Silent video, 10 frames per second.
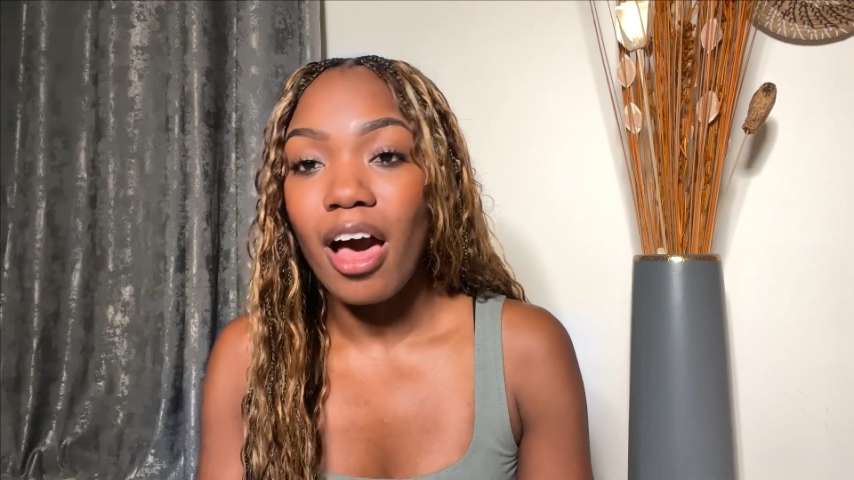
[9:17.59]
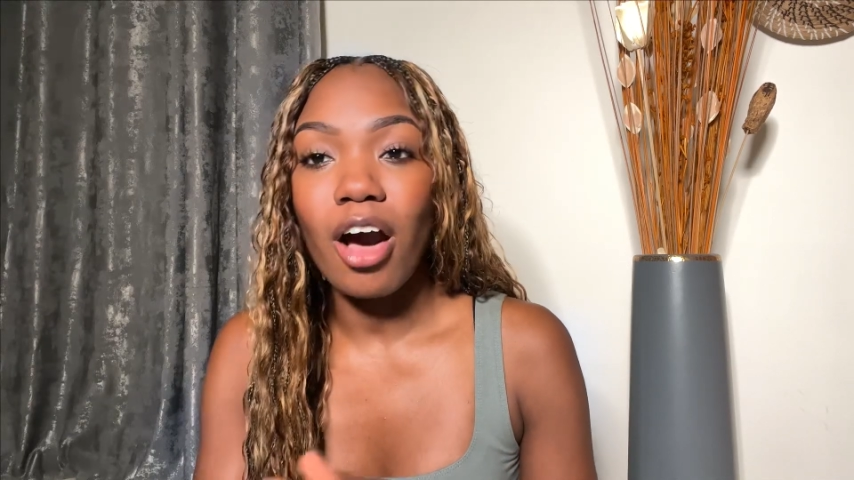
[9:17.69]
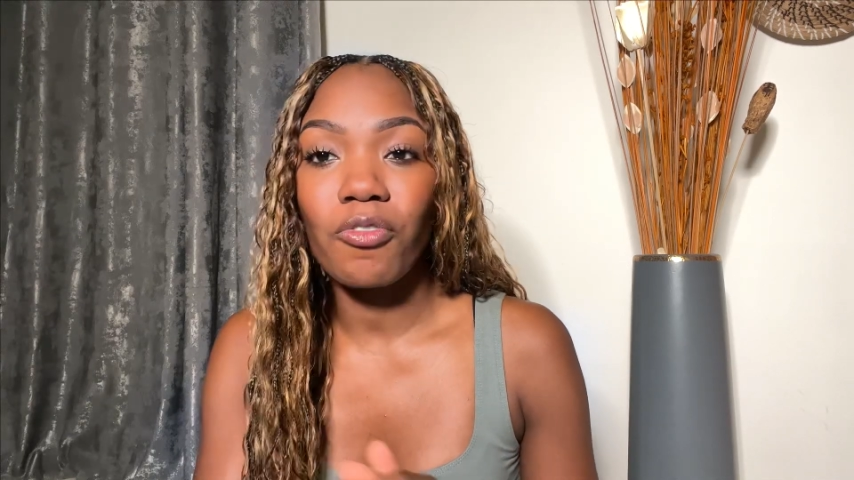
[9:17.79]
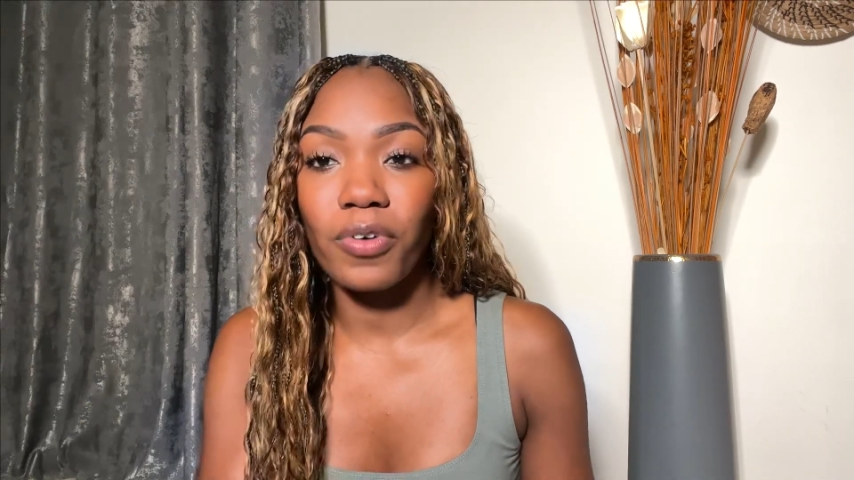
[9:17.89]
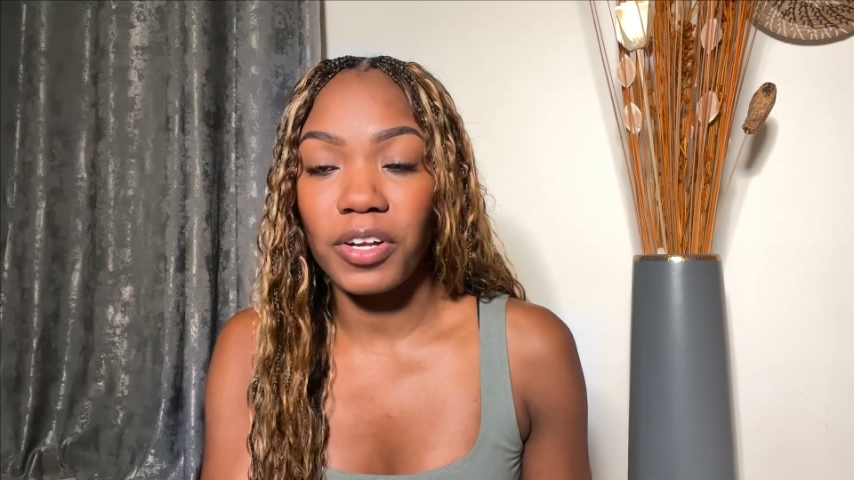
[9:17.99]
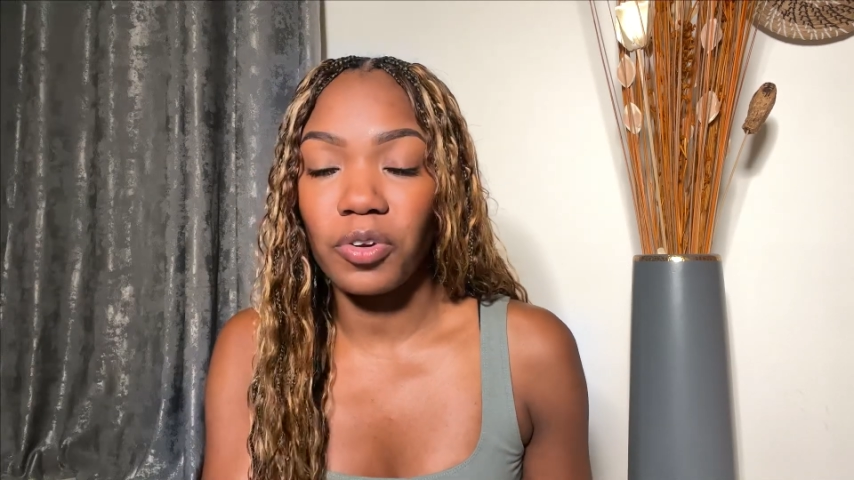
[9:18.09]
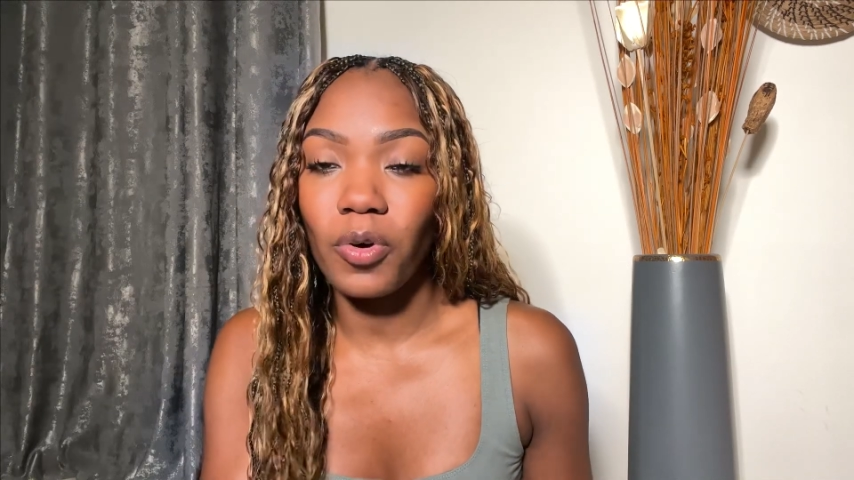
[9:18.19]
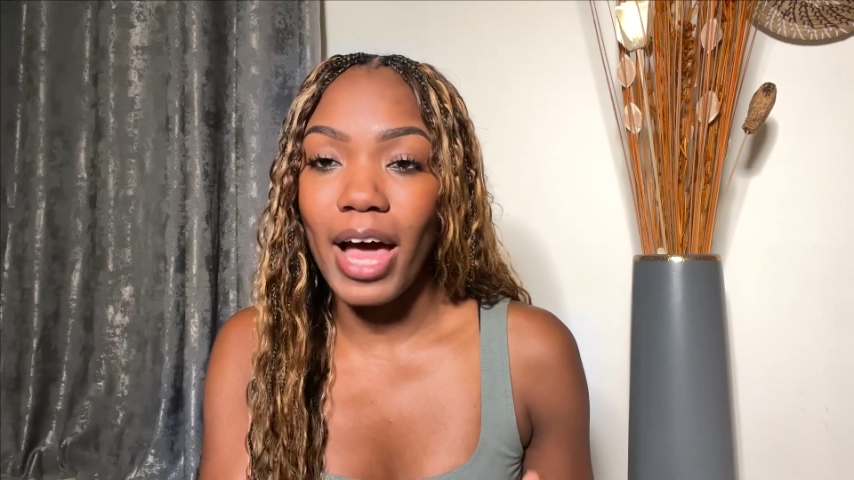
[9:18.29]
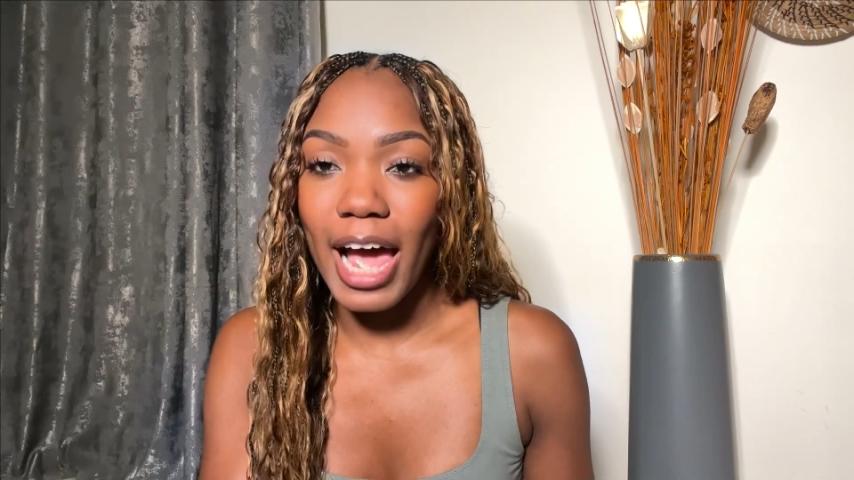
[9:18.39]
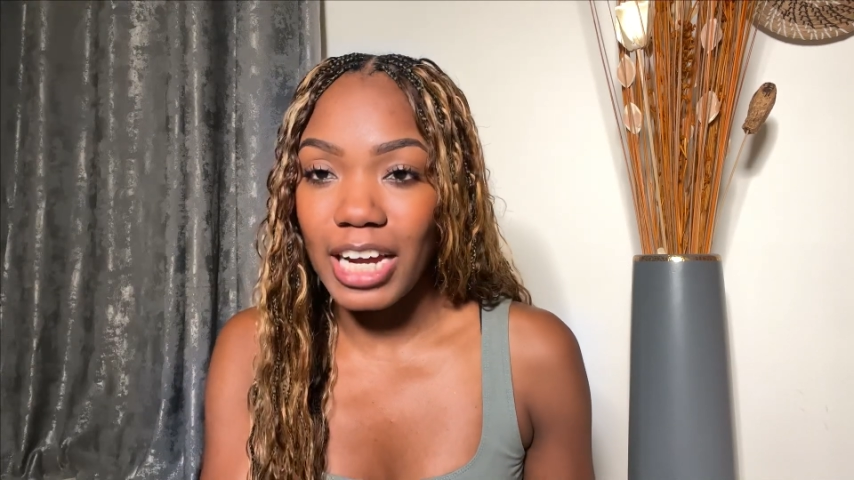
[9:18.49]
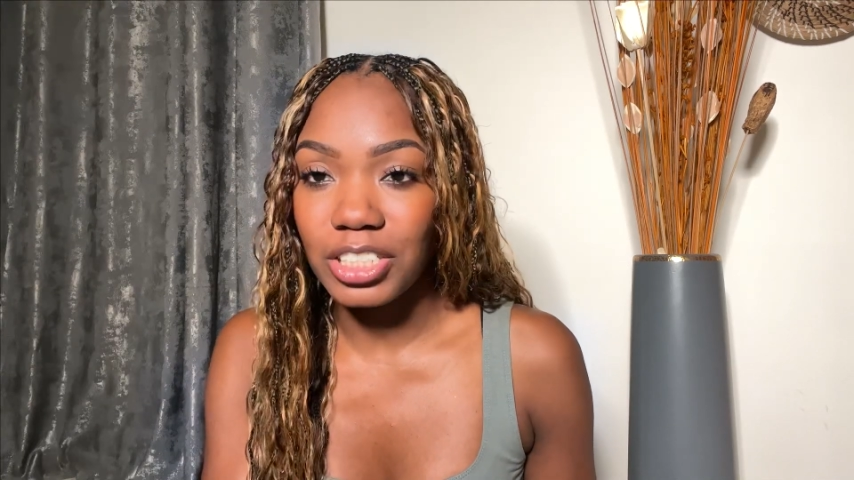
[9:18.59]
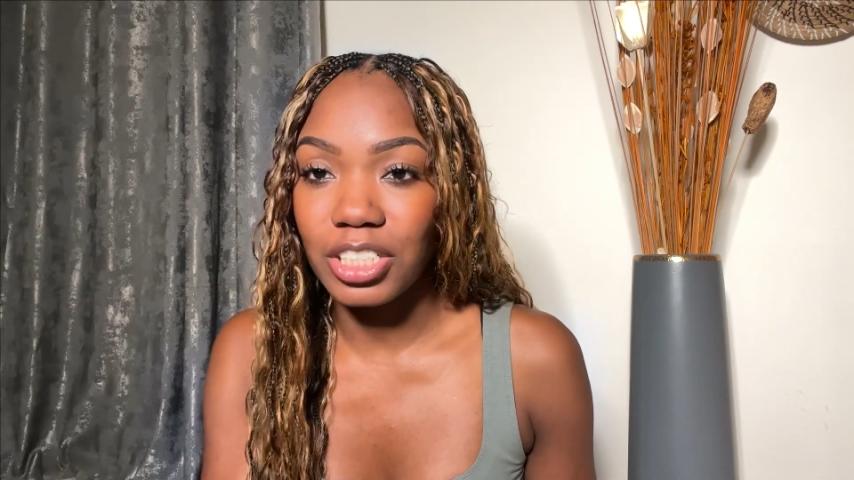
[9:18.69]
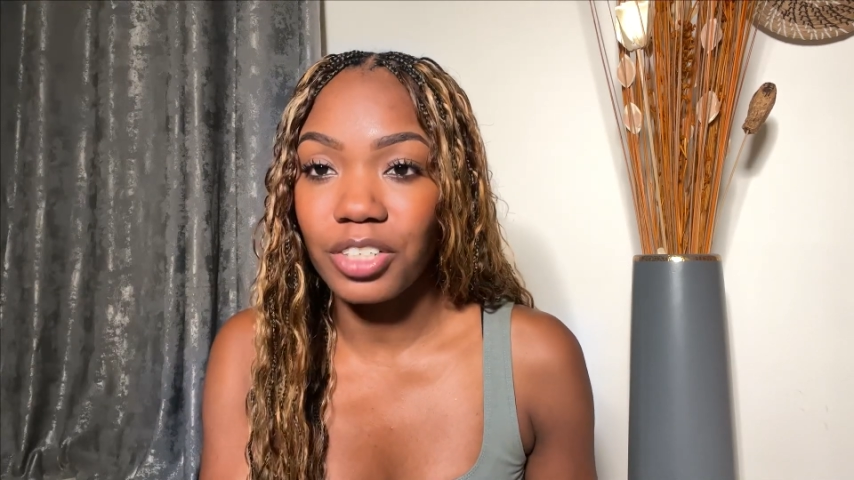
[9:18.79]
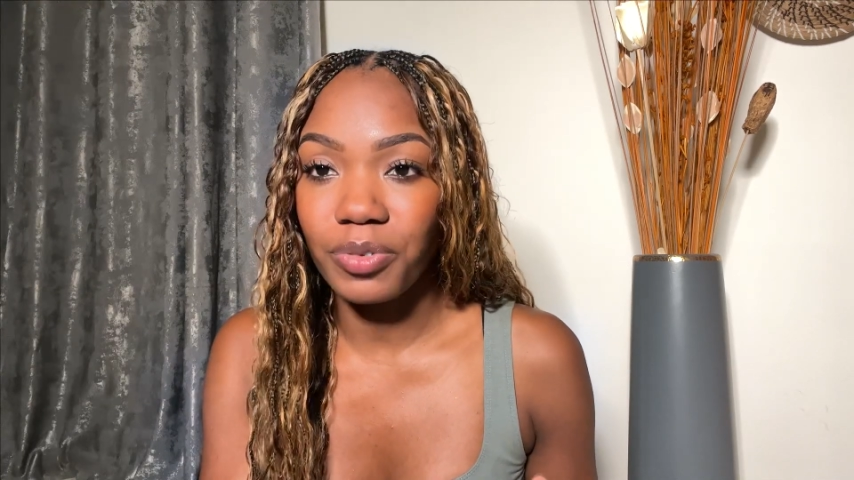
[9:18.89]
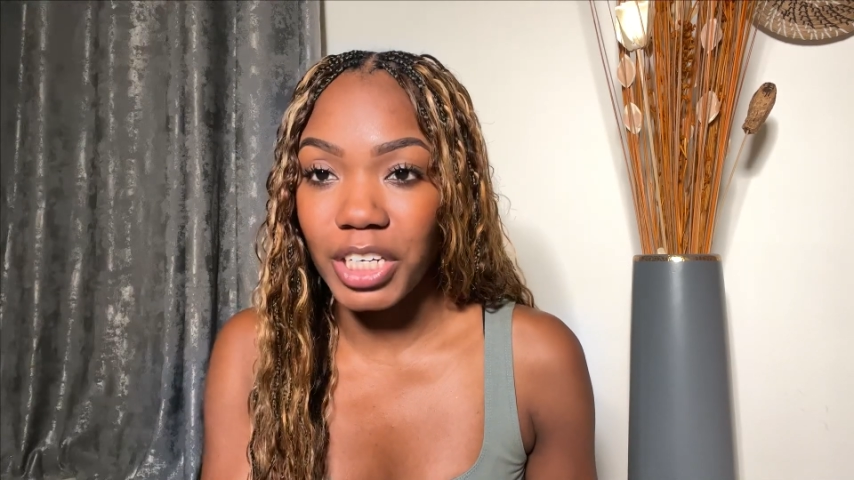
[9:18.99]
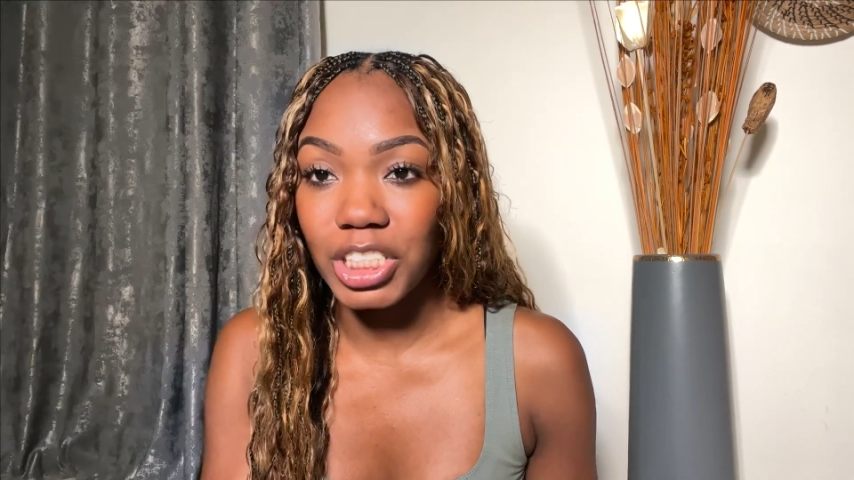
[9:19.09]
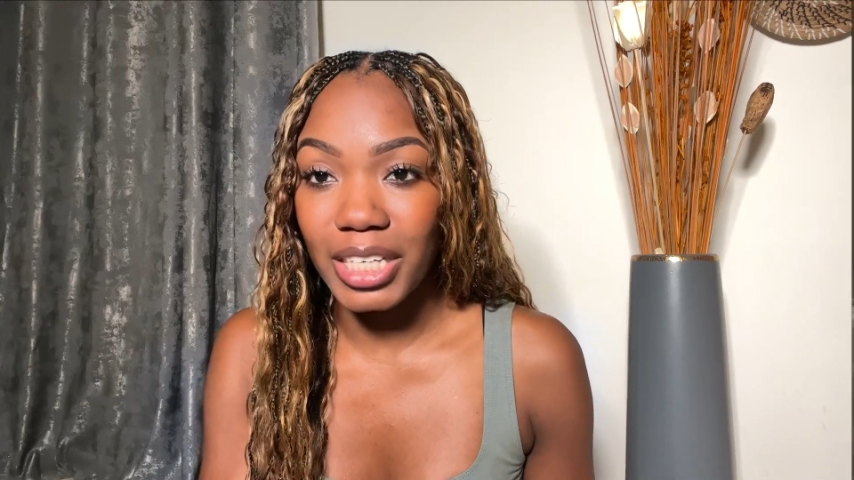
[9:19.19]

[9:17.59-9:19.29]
of when it'll actually reach